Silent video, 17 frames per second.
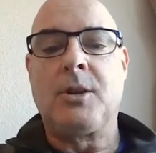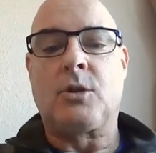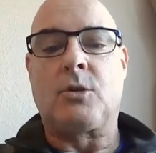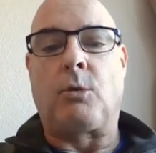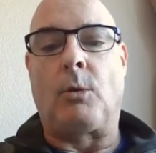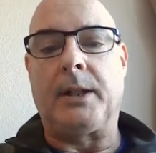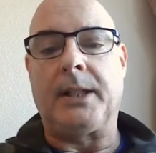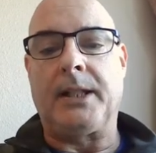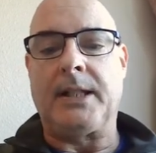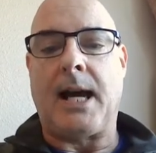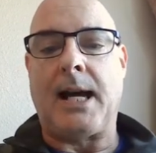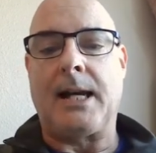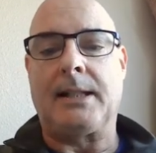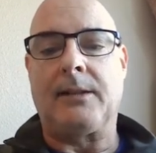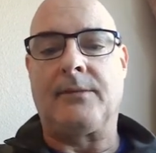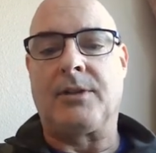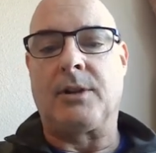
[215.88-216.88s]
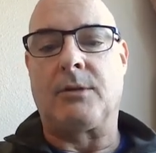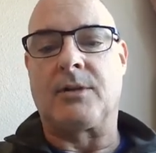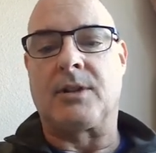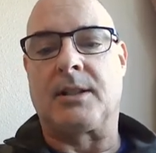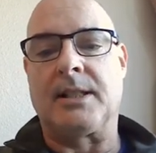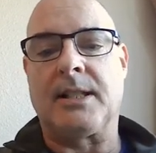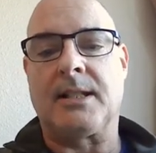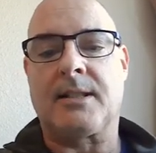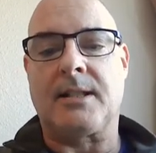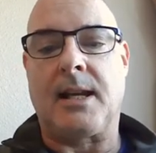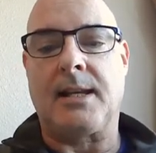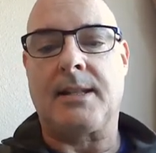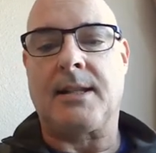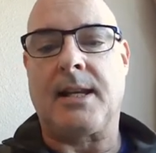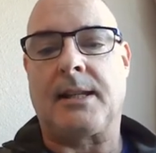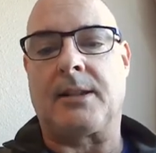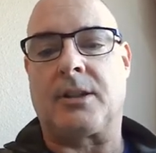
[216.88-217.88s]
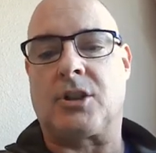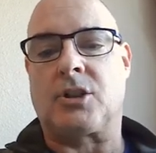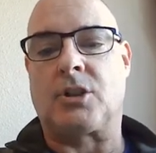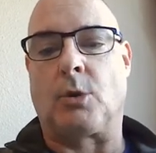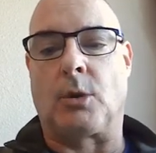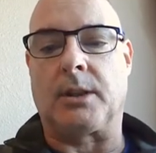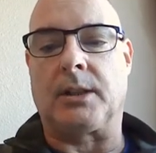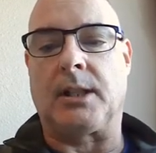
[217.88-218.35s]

29 of those leak sites had a short